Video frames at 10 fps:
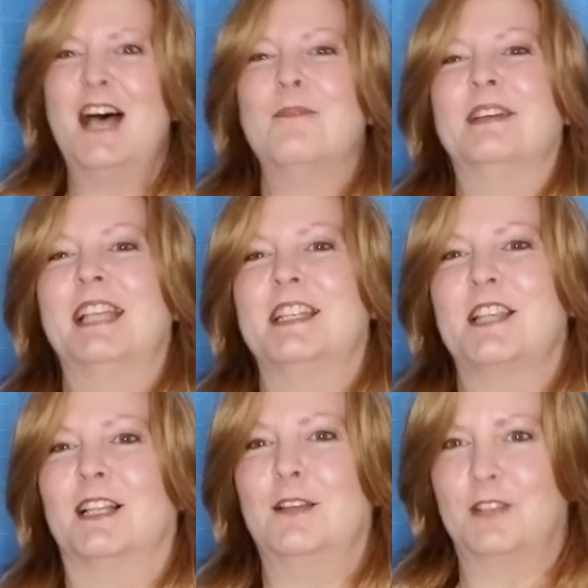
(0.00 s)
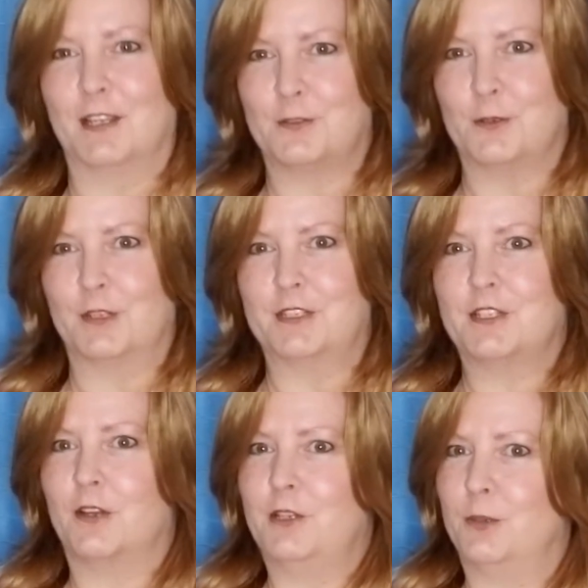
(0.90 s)
But that's all I've done to it.
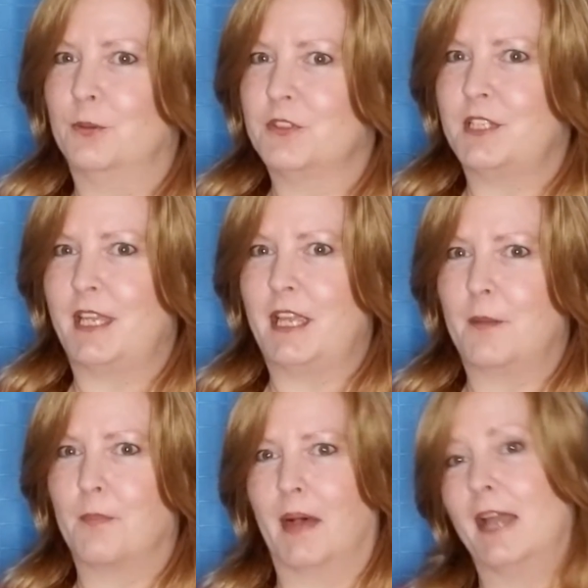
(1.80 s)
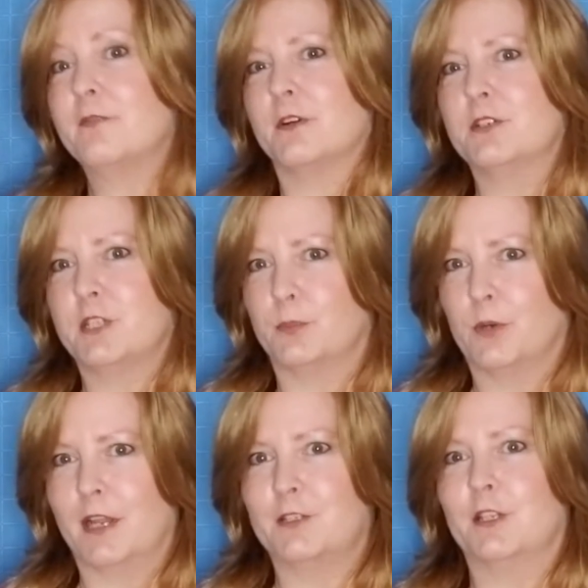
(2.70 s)
So you'll see my first
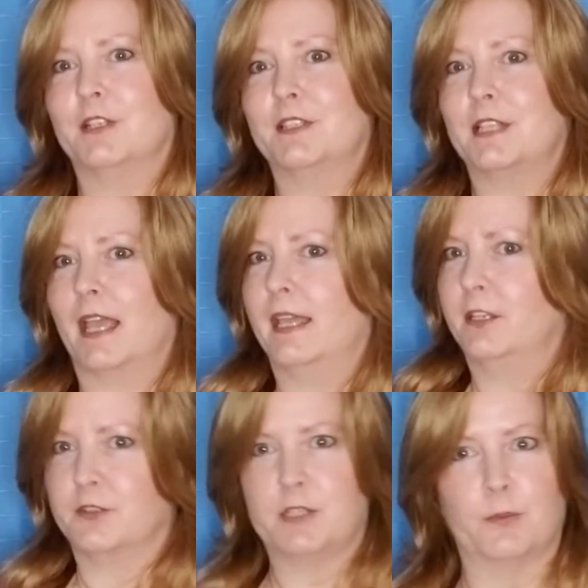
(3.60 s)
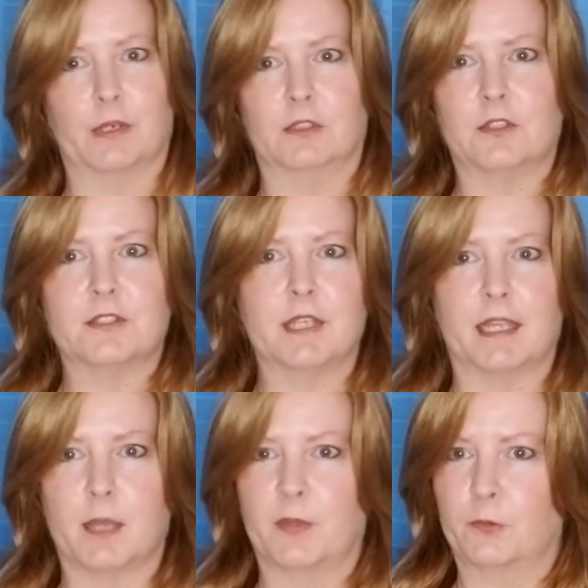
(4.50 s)
impressions and you'll see what it looks like
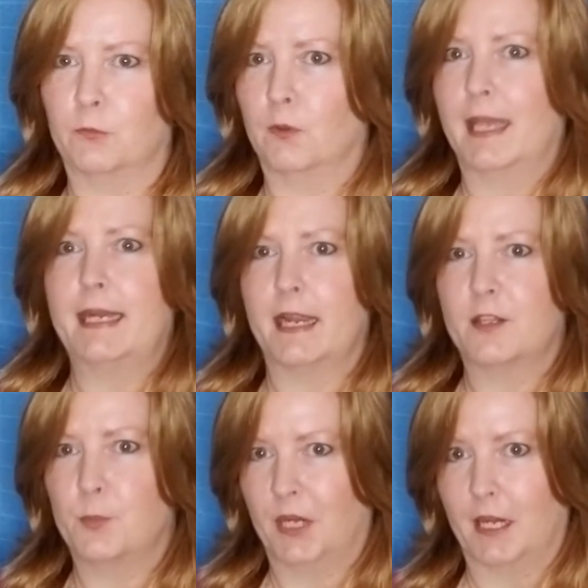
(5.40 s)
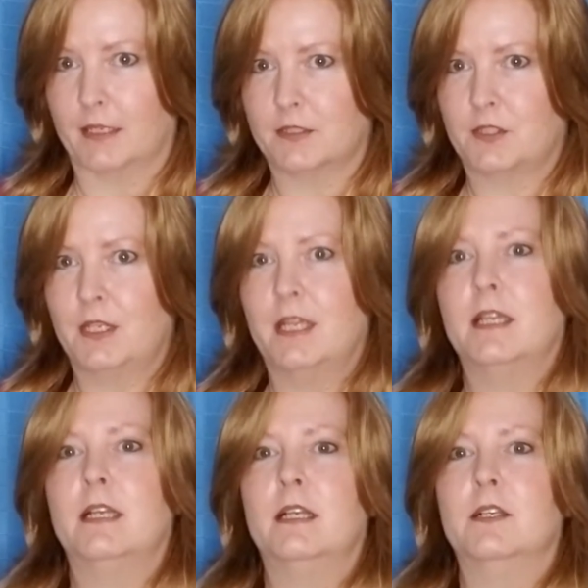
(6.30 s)
coming right out of the box.
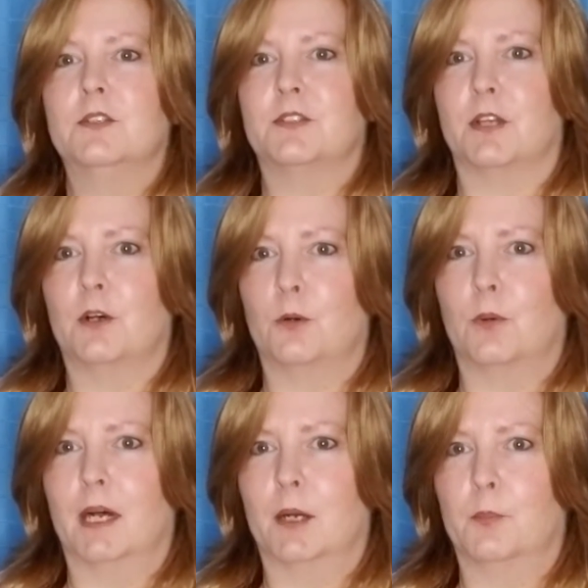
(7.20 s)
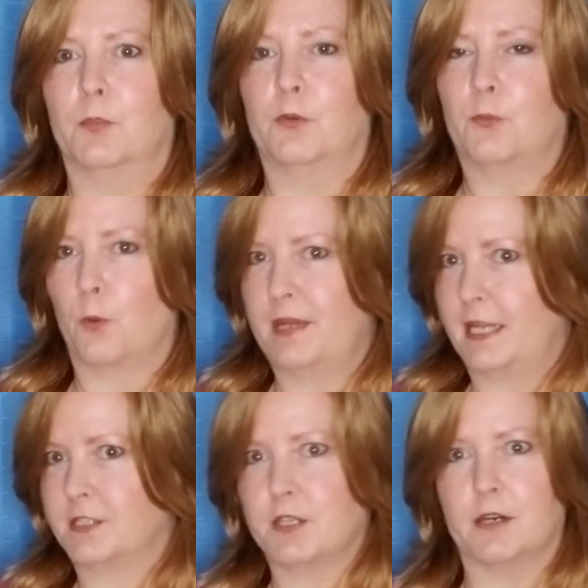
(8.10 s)
So before we
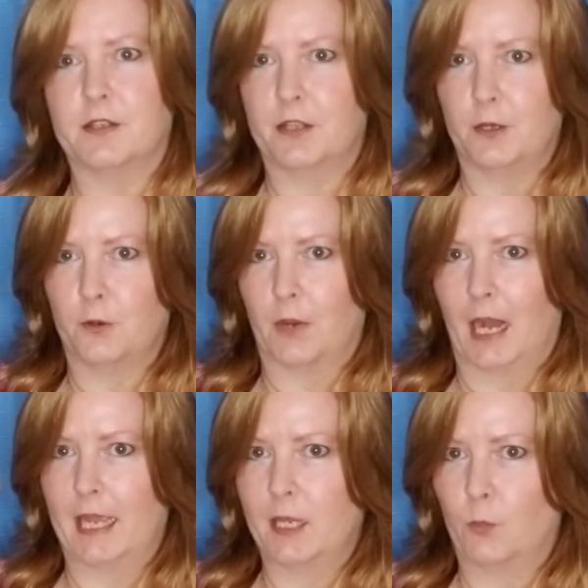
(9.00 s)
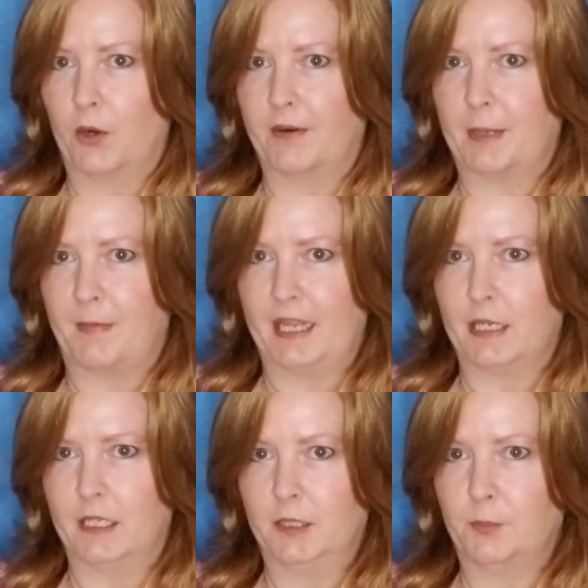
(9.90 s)
get started though, I am wearing
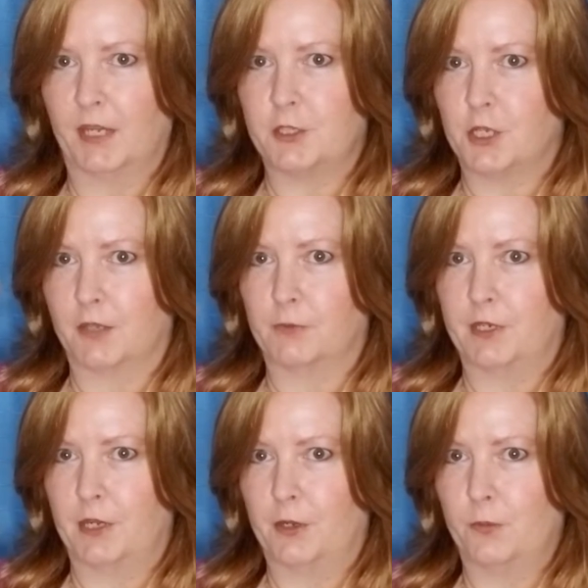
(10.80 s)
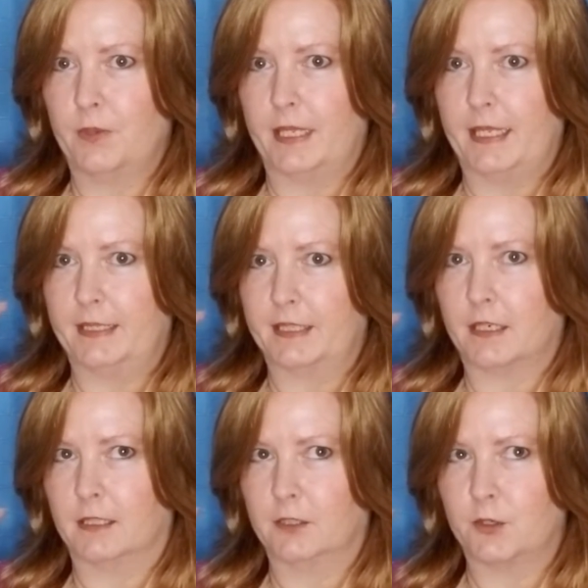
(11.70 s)
Minka by John Renaud in the
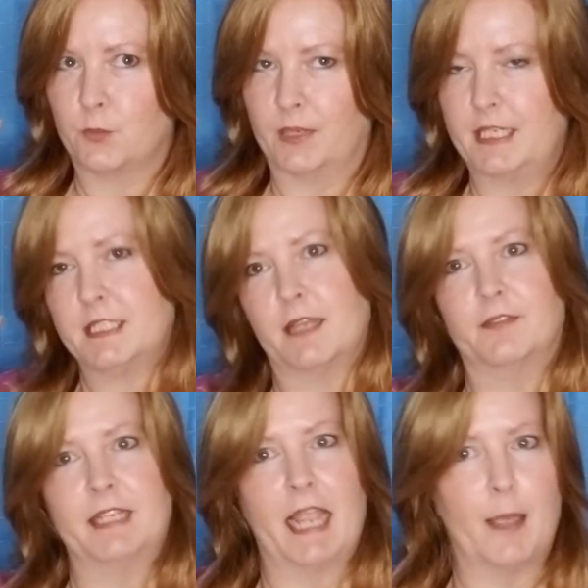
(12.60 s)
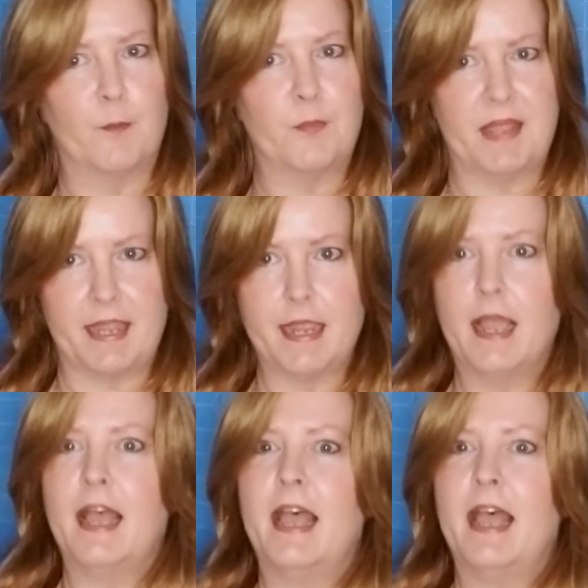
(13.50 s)
color 27MB.